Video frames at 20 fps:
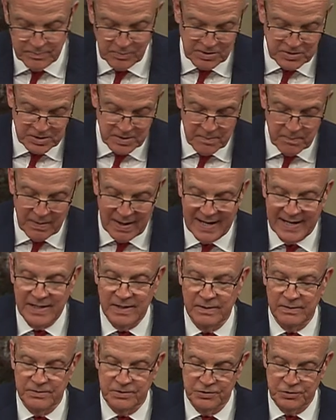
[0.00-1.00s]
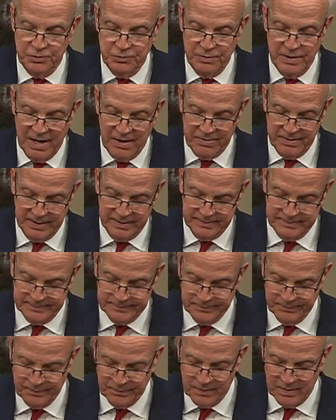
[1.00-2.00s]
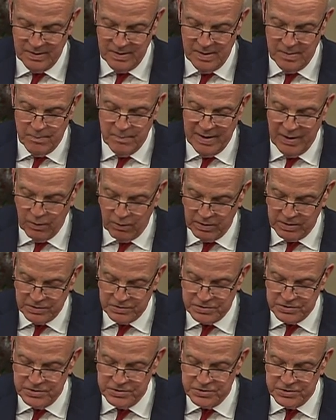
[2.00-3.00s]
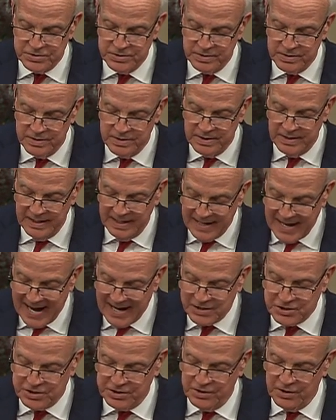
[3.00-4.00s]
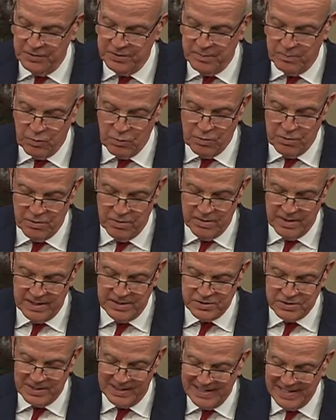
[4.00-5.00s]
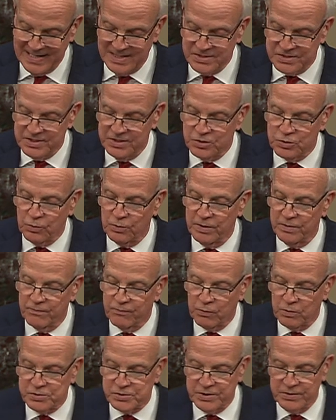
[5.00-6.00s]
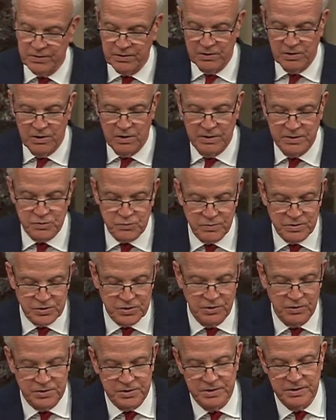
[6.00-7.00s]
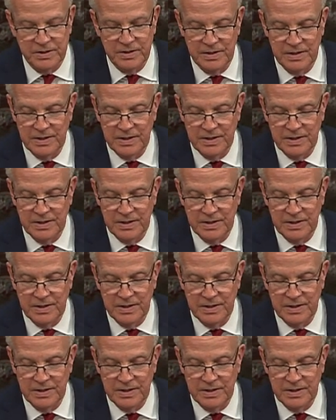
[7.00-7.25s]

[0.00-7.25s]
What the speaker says: Biden, to do nothing. Mayorkas's inaction on the border and his leniency toward enforcing the law has resulted